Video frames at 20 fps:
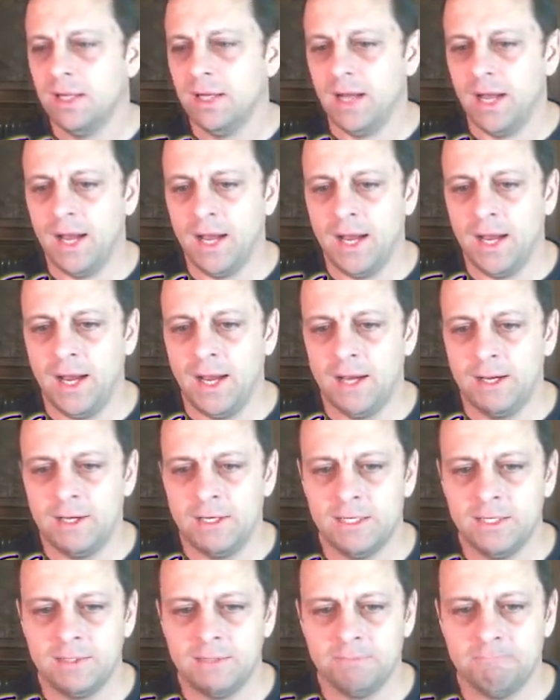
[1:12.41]

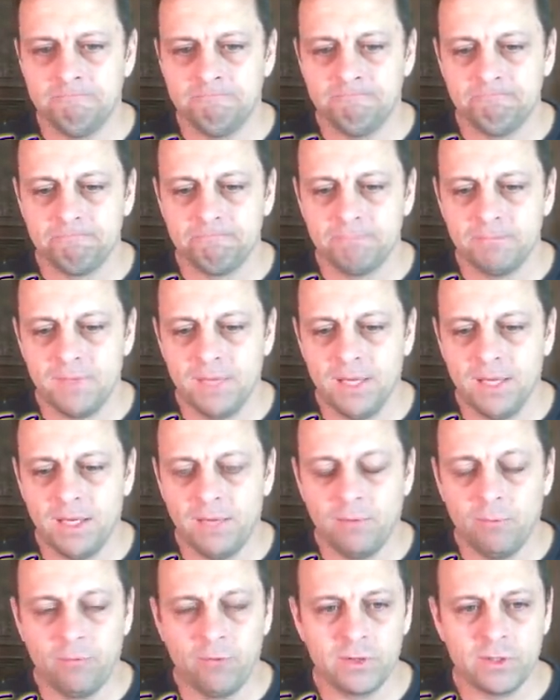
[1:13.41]

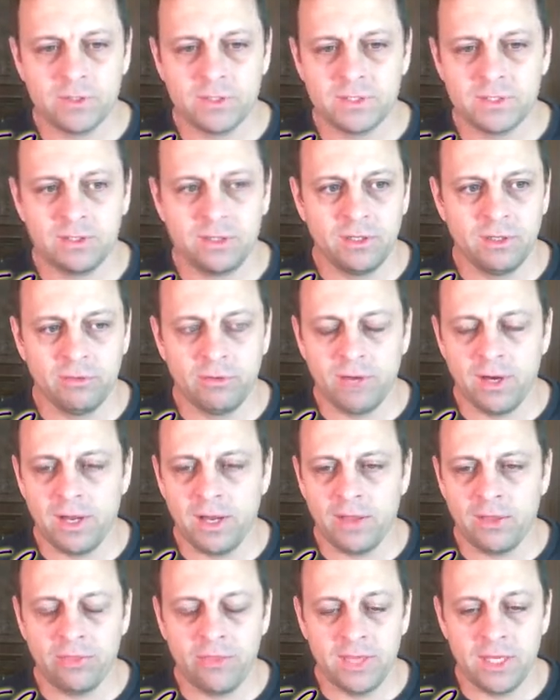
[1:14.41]
First,
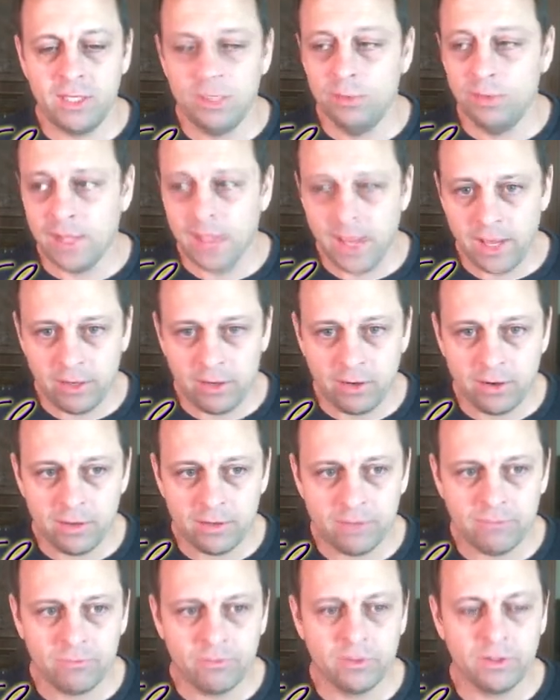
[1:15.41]
thank you,
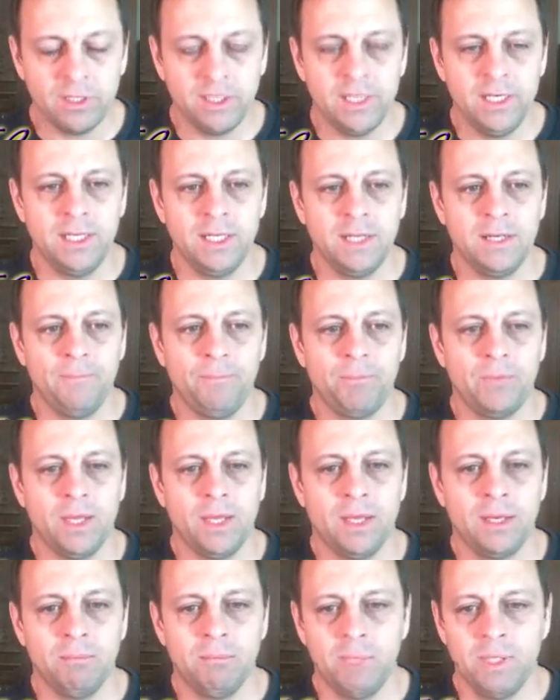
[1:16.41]
Lionheart, for leading
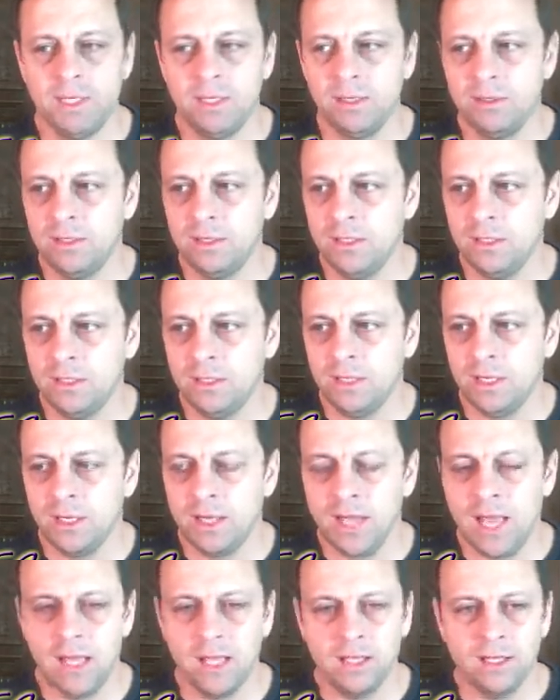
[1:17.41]
and being the
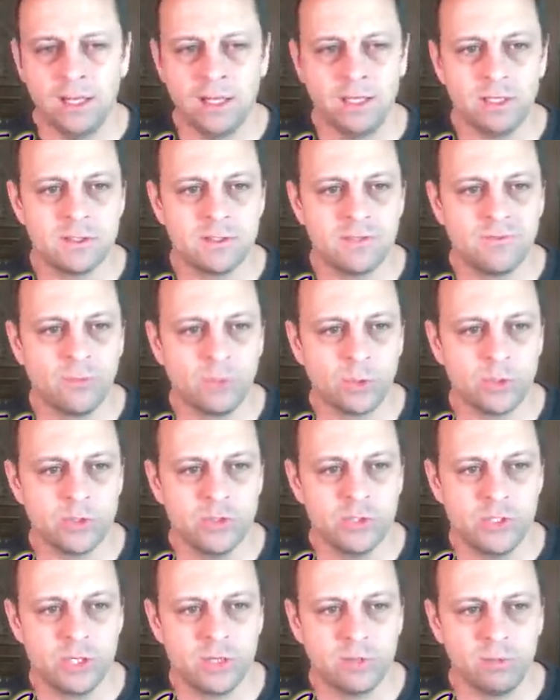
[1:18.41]
Alliance Force
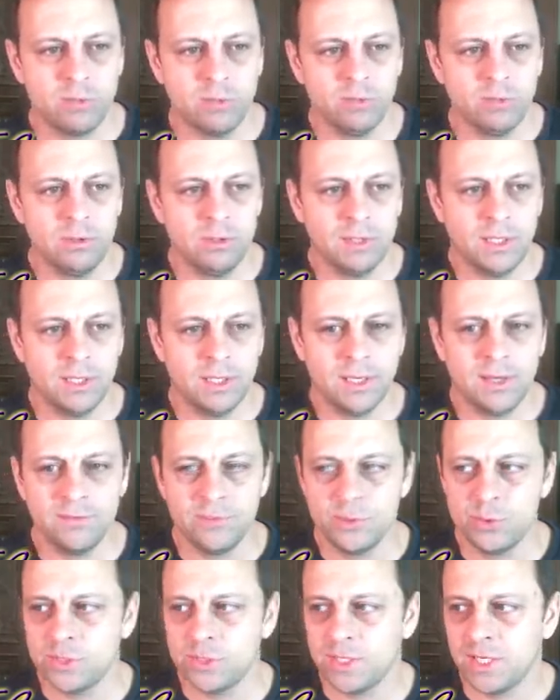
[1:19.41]
General. As
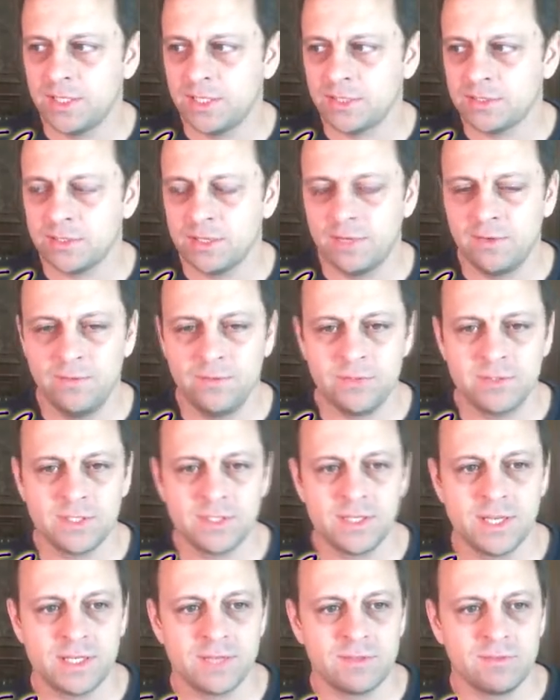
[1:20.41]
you said yesterday, you've
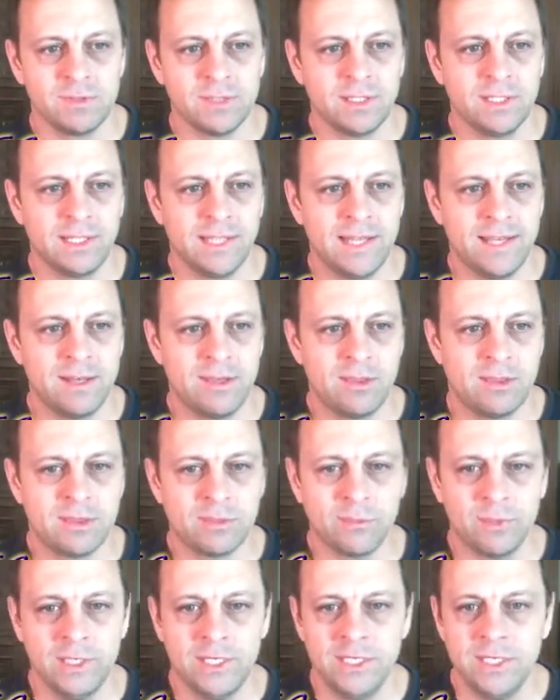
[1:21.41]
successfully led
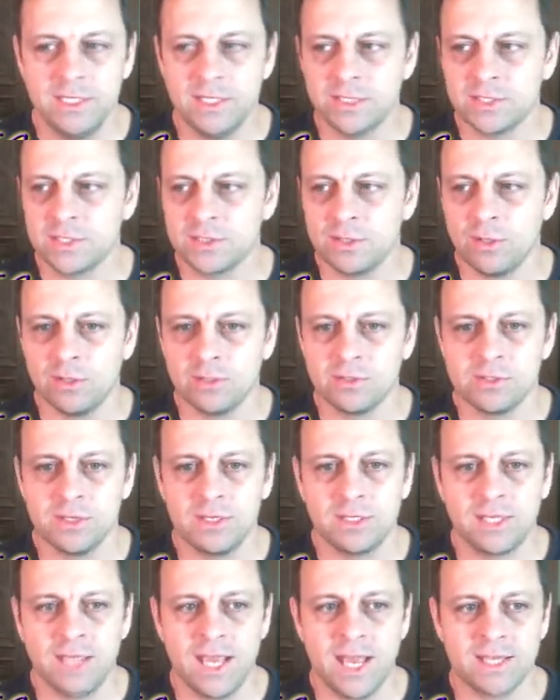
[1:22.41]
3 assaults
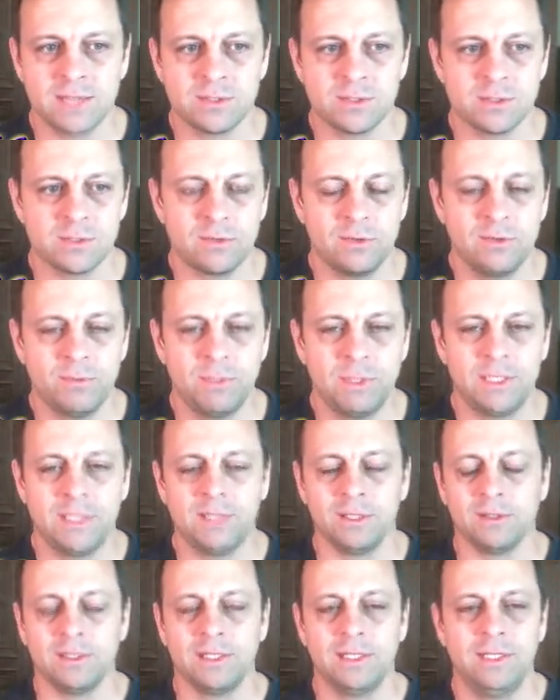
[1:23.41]
on castles, or you've been
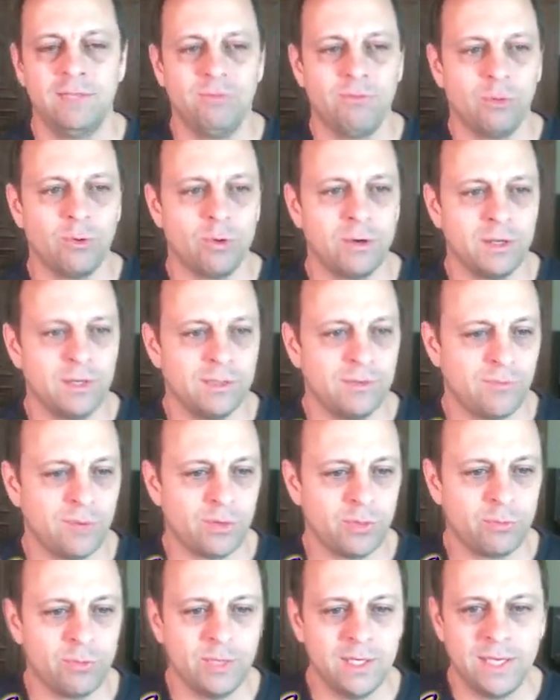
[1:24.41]
guild lead for
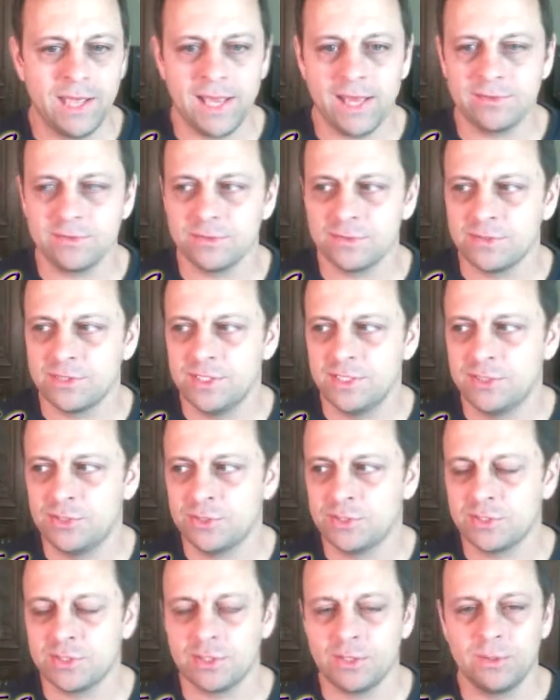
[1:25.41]
3 castle
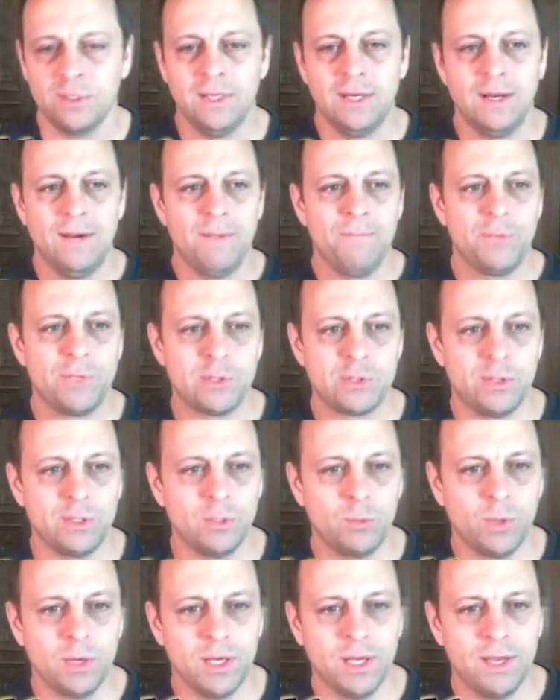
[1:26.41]
sieges. So there's only
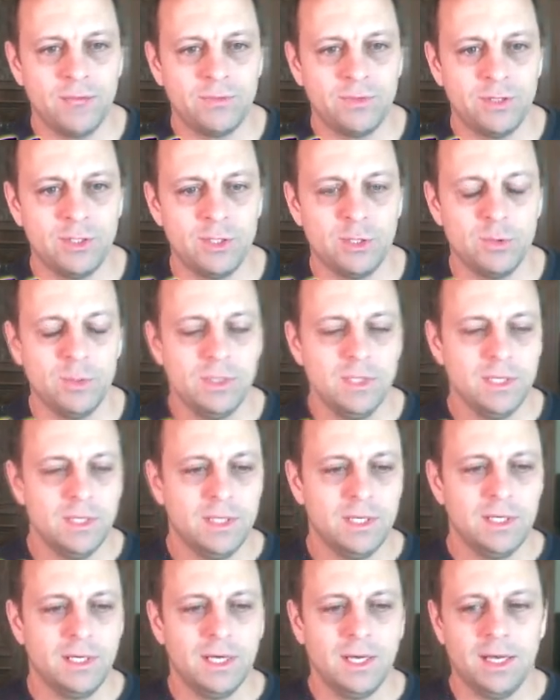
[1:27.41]
one left to do
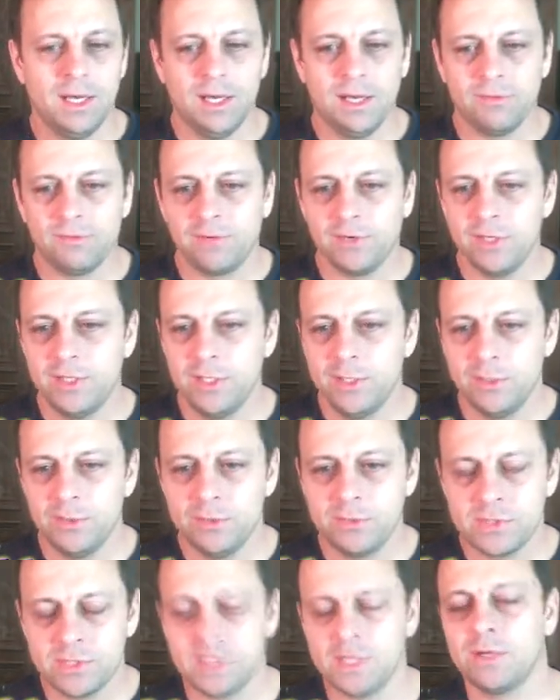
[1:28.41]
for
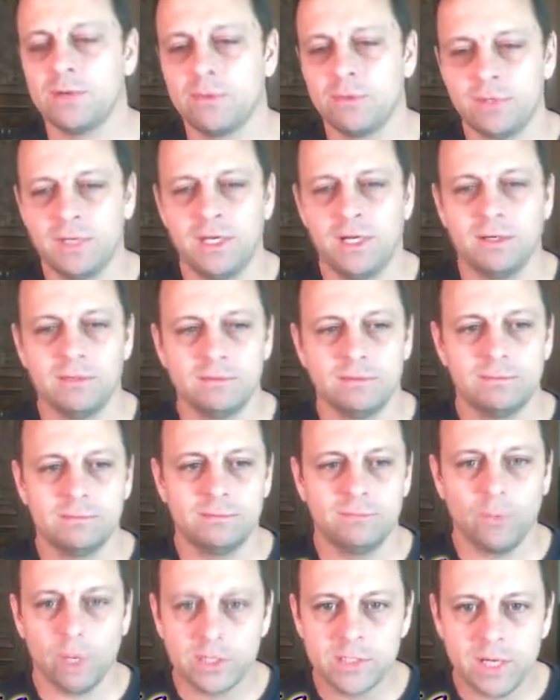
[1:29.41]
you. So
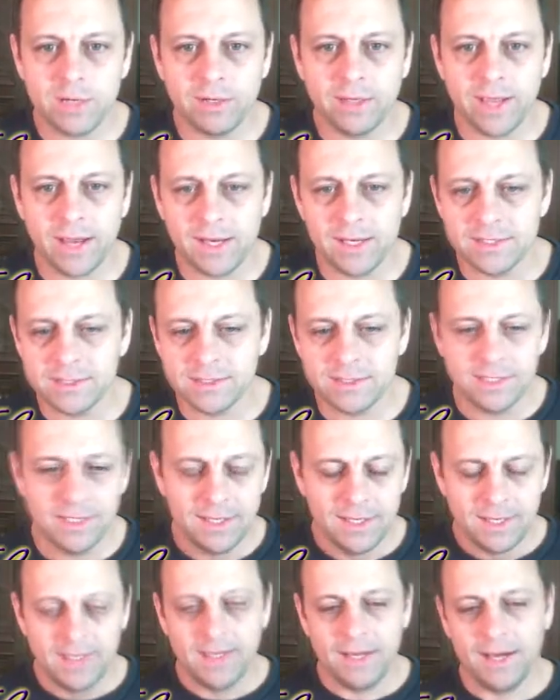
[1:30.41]
watch out, Catalyst.
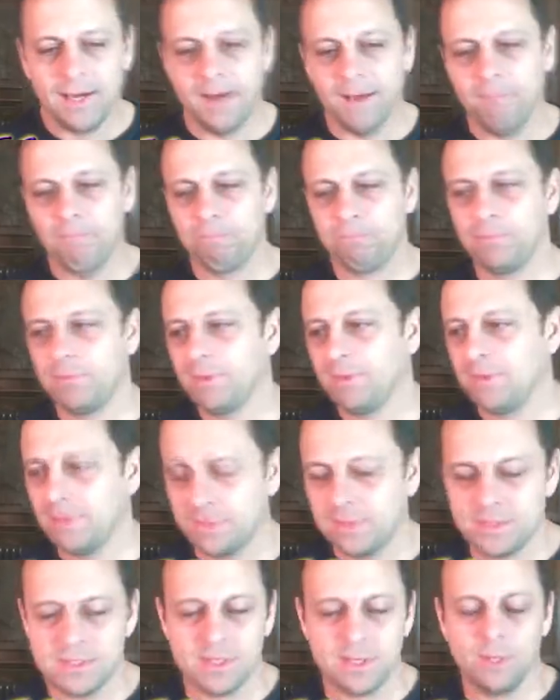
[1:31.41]

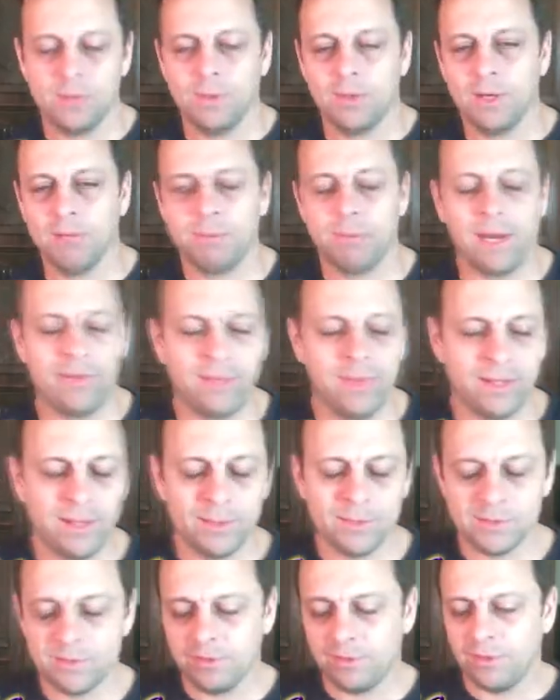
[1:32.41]
But I think that
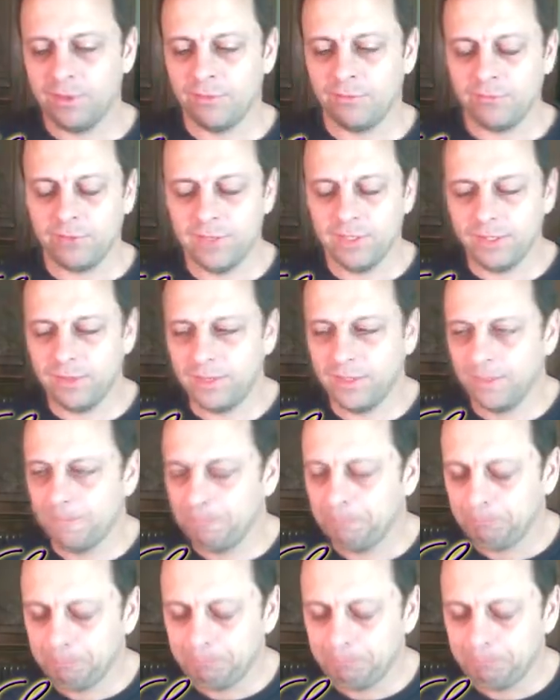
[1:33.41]
was all friendly thing.